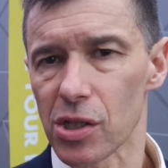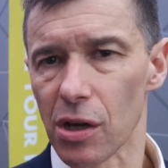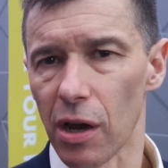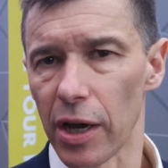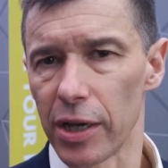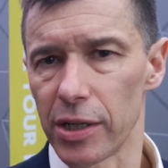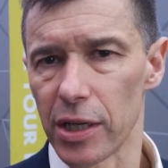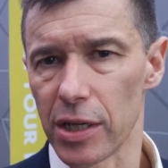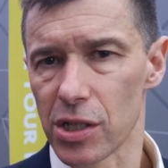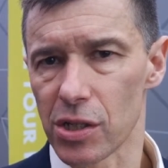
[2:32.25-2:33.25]
side
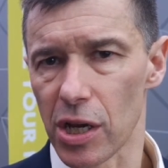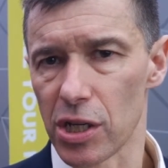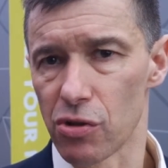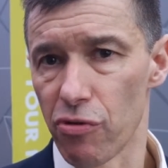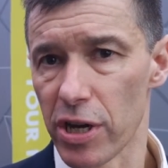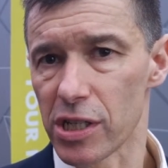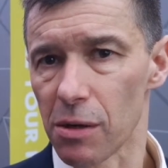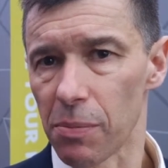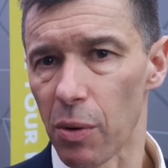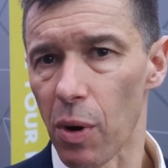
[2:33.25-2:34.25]
is
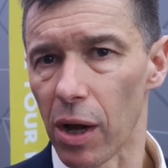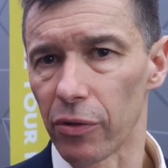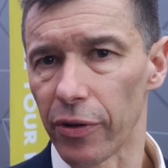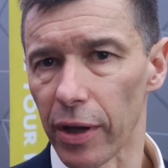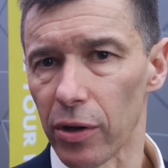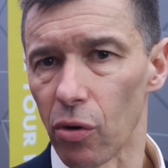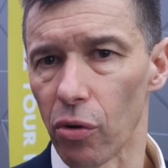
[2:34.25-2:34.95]
reasonably well done,